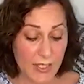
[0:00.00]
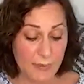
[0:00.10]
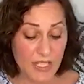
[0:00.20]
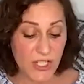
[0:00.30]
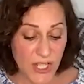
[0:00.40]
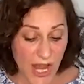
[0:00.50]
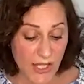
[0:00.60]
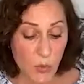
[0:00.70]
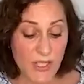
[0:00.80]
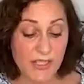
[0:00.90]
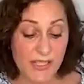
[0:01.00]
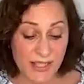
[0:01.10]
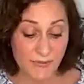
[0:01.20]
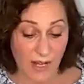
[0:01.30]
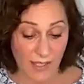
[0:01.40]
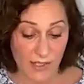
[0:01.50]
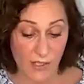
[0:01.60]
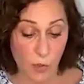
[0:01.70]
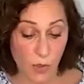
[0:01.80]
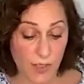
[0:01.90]
to be genuine
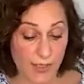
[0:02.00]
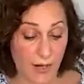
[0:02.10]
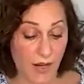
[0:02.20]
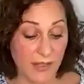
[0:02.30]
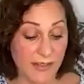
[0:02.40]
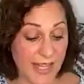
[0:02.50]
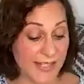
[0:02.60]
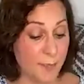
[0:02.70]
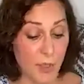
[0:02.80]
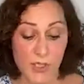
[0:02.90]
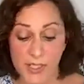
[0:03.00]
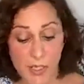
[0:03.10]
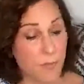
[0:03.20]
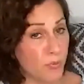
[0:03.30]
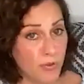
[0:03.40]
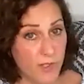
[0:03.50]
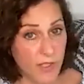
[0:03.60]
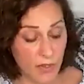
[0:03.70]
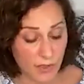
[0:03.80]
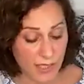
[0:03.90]
Levites to work there. Unless the person can prove
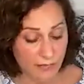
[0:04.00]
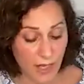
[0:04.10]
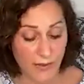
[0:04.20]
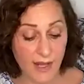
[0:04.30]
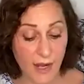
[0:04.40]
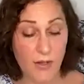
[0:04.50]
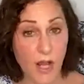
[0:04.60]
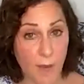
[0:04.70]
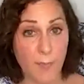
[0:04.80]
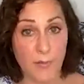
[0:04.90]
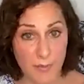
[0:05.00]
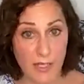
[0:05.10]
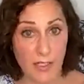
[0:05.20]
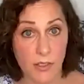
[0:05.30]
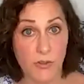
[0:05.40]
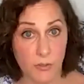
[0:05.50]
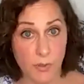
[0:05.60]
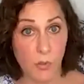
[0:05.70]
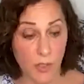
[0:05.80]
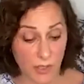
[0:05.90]
that they're a Levite, they are not permitted to
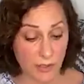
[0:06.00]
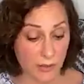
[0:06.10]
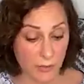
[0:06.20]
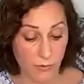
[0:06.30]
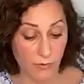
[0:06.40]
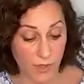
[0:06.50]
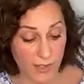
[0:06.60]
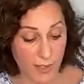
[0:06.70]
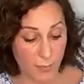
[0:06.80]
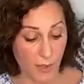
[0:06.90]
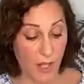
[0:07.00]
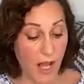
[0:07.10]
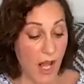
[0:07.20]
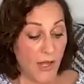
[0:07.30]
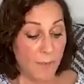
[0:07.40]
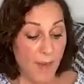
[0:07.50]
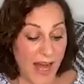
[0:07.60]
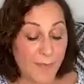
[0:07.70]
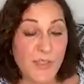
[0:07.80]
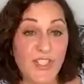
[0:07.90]
be working for the temple. The
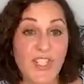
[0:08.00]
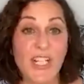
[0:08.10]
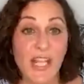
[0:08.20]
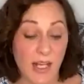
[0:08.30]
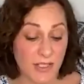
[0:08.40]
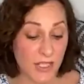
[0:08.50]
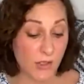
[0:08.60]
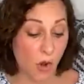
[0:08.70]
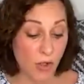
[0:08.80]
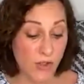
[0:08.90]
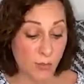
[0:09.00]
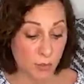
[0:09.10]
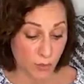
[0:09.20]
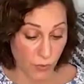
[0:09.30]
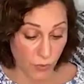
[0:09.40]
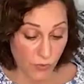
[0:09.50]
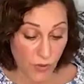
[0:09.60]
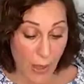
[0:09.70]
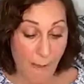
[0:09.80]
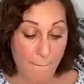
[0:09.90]
Bible's genealogies also prove